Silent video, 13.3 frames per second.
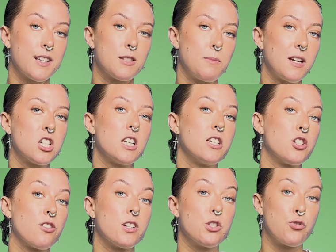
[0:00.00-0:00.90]
especially
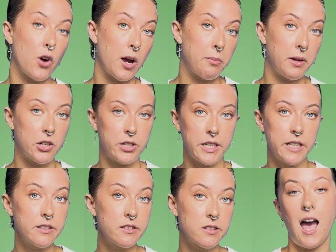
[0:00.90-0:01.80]
during dry
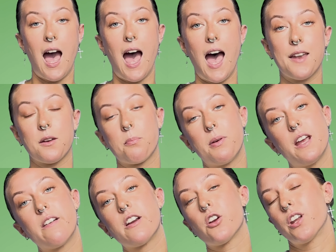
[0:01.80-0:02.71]
periods, and
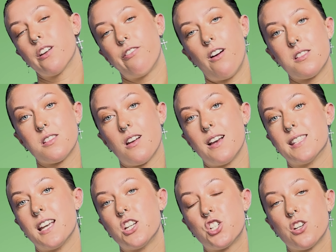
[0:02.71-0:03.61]
periodic
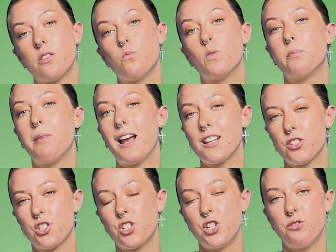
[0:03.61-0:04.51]
fertilization with
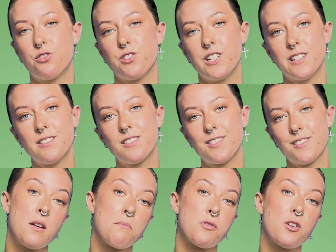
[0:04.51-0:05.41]
balanced
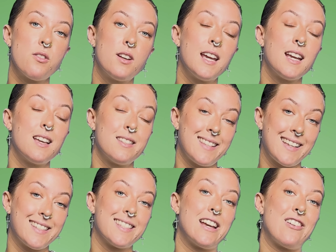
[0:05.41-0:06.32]
nutrients. Pruning is
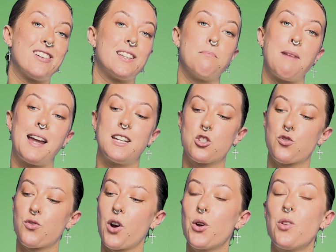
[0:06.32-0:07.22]
necessary to manage
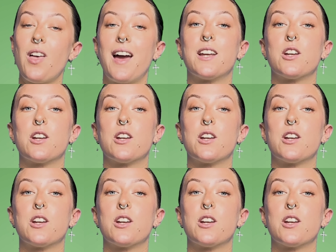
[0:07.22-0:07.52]
growth and